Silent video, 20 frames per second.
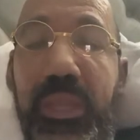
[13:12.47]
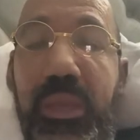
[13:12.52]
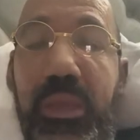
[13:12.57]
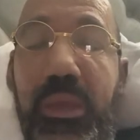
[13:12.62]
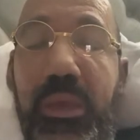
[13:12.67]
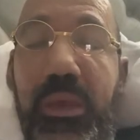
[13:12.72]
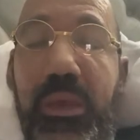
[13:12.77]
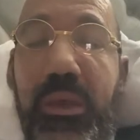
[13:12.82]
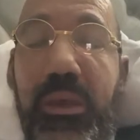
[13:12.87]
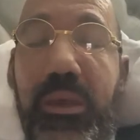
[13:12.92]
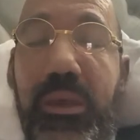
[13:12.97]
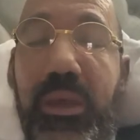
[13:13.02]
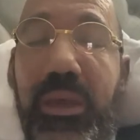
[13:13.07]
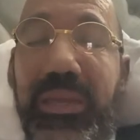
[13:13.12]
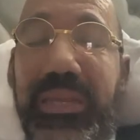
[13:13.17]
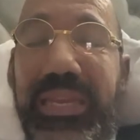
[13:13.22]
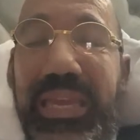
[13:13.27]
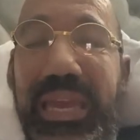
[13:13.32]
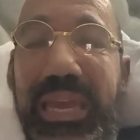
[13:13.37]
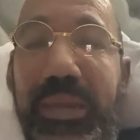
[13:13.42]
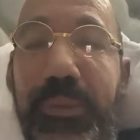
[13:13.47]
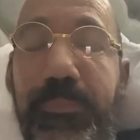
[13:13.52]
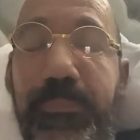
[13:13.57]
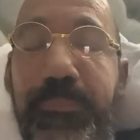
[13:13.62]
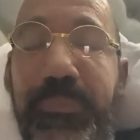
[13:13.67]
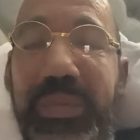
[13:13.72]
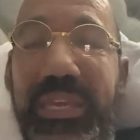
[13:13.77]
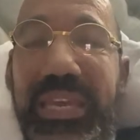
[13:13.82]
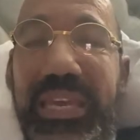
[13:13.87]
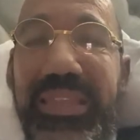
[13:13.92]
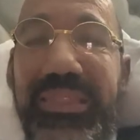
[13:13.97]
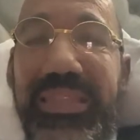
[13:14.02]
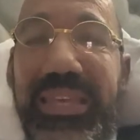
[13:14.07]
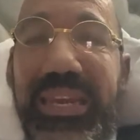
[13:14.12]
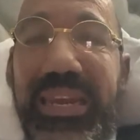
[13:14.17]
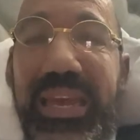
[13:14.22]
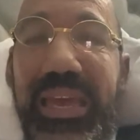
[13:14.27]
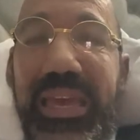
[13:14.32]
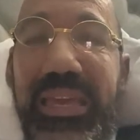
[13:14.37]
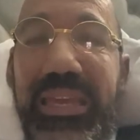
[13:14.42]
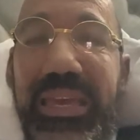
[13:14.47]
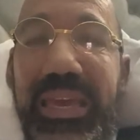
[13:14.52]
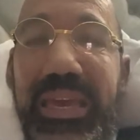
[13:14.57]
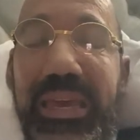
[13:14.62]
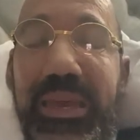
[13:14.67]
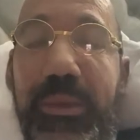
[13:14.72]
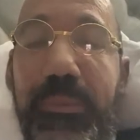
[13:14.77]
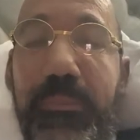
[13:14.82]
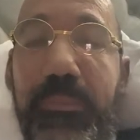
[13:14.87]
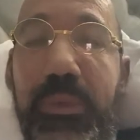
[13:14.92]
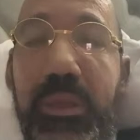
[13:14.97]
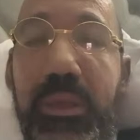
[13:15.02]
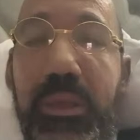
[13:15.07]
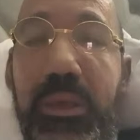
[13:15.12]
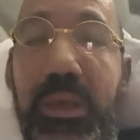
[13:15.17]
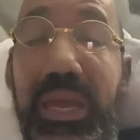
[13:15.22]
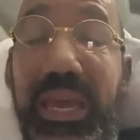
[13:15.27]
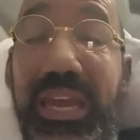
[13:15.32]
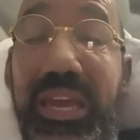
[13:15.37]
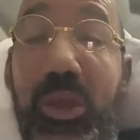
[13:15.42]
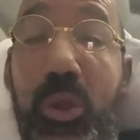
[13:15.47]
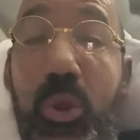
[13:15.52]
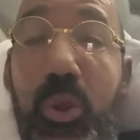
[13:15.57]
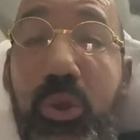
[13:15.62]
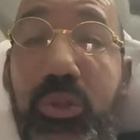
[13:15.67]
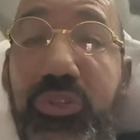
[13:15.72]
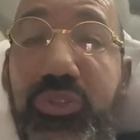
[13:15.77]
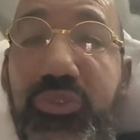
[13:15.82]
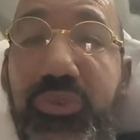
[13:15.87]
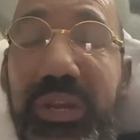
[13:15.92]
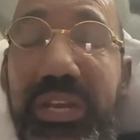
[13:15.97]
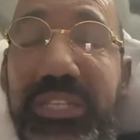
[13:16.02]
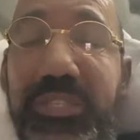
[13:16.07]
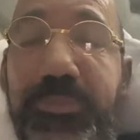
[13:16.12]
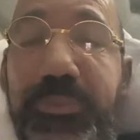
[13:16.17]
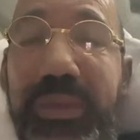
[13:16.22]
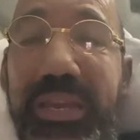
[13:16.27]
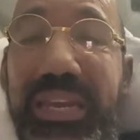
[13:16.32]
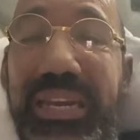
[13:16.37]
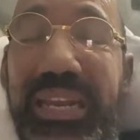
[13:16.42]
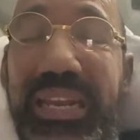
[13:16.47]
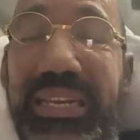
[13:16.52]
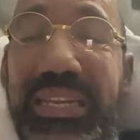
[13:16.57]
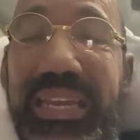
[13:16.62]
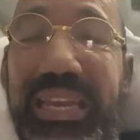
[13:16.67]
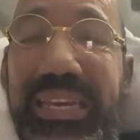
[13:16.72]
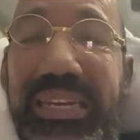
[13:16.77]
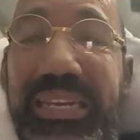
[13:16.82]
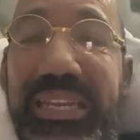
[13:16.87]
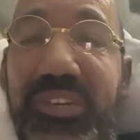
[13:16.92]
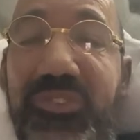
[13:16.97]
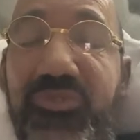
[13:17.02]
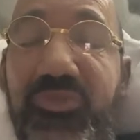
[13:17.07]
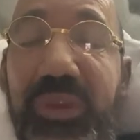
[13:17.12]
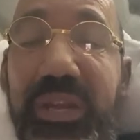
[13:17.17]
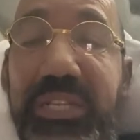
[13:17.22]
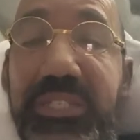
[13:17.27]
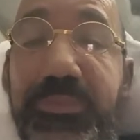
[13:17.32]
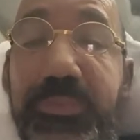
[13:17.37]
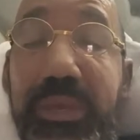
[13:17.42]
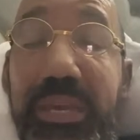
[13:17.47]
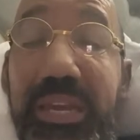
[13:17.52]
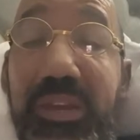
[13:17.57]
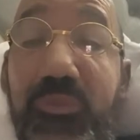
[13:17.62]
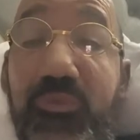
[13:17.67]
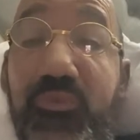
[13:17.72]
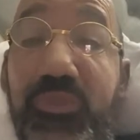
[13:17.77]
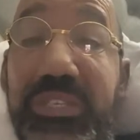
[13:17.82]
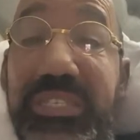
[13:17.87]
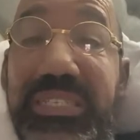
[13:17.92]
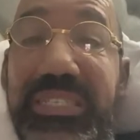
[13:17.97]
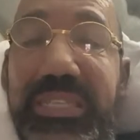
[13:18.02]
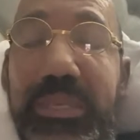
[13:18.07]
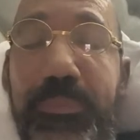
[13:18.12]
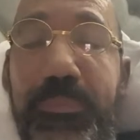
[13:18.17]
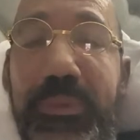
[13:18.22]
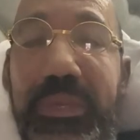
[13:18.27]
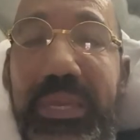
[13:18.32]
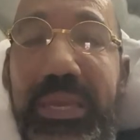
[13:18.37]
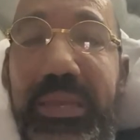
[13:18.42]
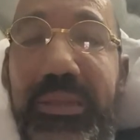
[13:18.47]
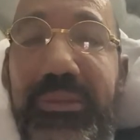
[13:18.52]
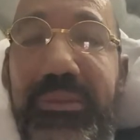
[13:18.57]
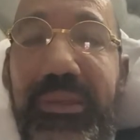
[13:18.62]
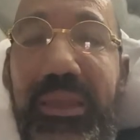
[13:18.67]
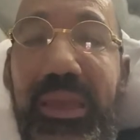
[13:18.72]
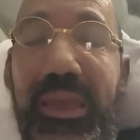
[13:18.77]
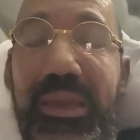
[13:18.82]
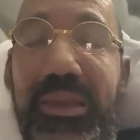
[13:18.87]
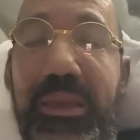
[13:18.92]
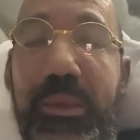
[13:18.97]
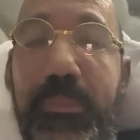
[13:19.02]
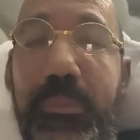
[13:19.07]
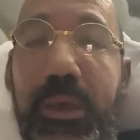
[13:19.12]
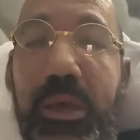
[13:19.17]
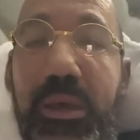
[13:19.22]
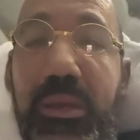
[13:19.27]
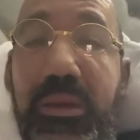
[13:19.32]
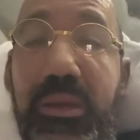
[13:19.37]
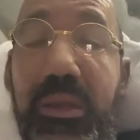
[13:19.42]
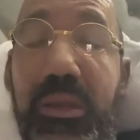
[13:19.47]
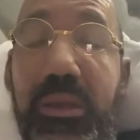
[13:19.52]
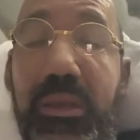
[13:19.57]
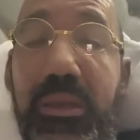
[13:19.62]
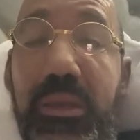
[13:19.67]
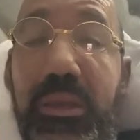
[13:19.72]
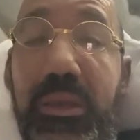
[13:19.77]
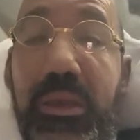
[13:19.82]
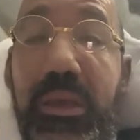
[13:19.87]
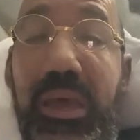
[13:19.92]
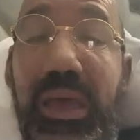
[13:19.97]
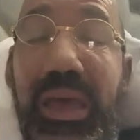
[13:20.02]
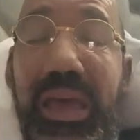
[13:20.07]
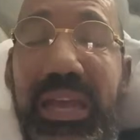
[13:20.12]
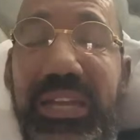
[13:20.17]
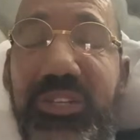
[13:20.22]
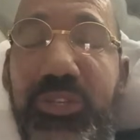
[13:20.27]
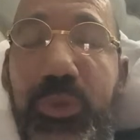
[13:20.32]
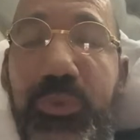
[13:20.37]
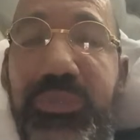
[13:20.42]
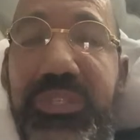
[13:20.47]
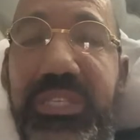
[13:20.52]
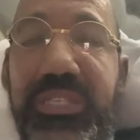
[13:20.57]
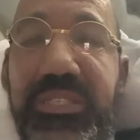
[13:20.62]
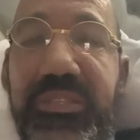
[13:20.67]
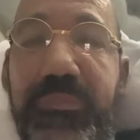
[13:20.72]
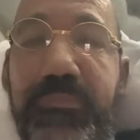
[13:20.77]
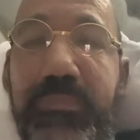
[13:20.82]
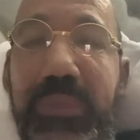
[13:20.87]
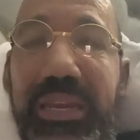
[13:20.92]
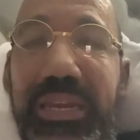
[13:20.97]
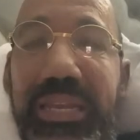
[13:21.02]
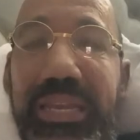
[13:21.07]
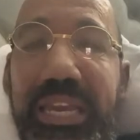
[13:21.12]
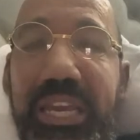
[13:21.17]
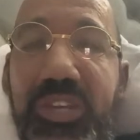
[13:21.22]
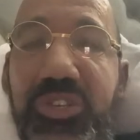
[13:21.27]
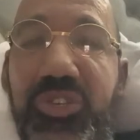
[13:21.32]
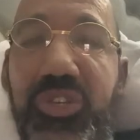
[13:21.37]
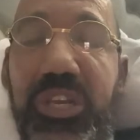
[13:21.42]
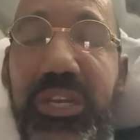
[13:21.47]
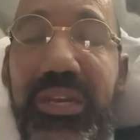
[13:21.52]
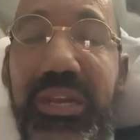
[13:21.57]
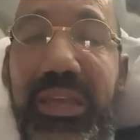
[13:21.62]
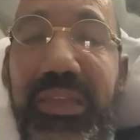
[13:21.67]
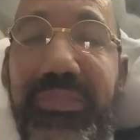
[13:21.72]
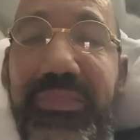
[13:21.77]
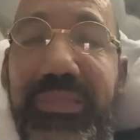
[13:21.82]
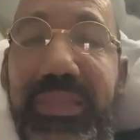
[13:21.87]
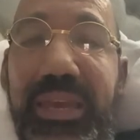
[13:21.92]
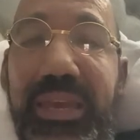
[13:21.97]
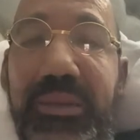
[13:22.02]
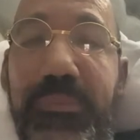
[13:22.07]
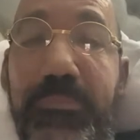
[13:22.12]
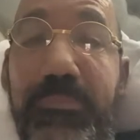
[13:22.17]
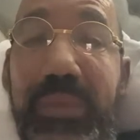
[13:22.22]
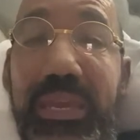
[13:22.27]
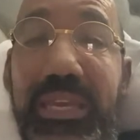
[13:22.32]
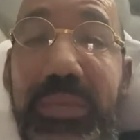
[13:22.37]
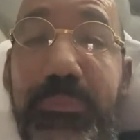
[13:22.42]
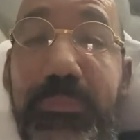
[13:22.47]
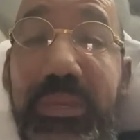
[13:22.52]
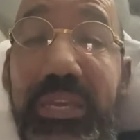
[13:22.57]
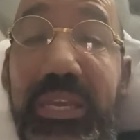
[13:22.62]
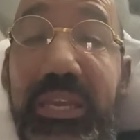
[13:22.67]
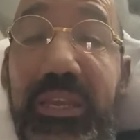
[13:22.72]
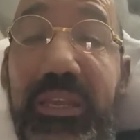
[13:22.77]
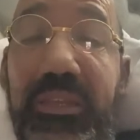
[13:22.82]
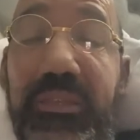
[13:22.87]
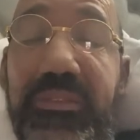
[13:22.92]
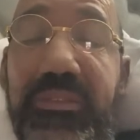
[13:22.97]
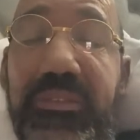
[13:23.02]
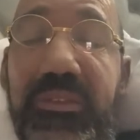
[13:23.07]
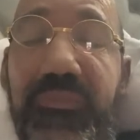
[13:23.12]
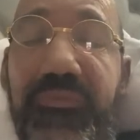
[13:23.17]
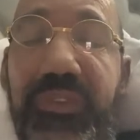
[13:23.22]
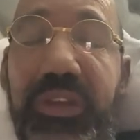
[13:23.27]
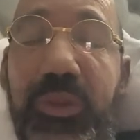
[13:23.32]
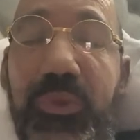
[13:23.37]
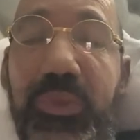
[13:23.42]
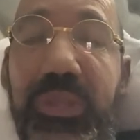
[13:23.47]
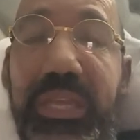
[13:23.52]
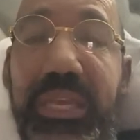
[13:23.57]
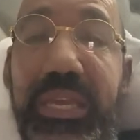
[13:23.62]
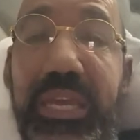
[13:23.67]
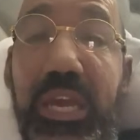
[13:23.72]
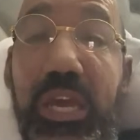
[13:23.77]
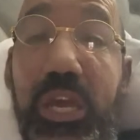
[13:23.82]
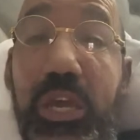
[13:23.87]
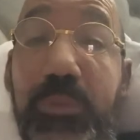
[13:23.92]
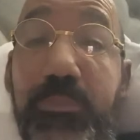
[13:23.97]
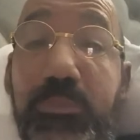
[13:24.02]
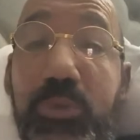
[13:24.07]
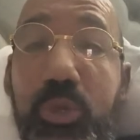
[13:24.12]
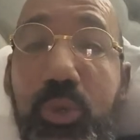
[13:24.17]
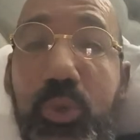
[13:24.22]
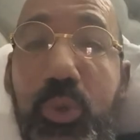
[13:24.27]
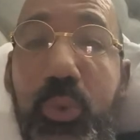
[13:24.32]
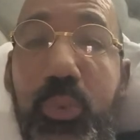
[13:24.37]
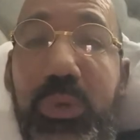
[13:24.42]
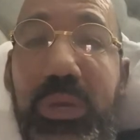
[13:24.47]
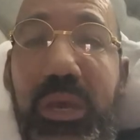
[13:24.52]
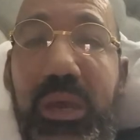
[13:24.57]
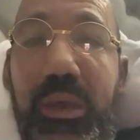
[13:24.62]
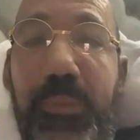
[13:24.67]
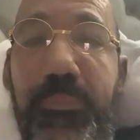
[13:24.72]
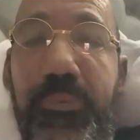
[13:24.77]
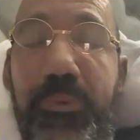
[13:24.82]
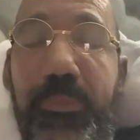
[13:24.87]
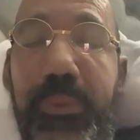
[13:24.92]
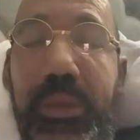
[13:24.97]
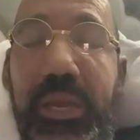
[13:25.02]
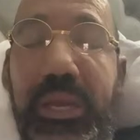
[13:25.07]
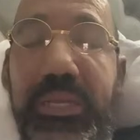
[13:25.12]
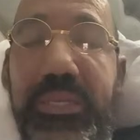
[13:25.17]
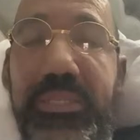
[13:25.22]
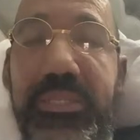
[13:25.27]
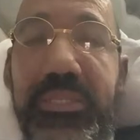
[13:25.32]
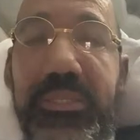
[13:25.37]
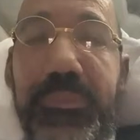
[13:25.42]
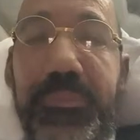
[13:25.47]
Again, being that I am a heart transplant and kidney transplant recipient, I am on high doses of medication that make me severely immunocompromised.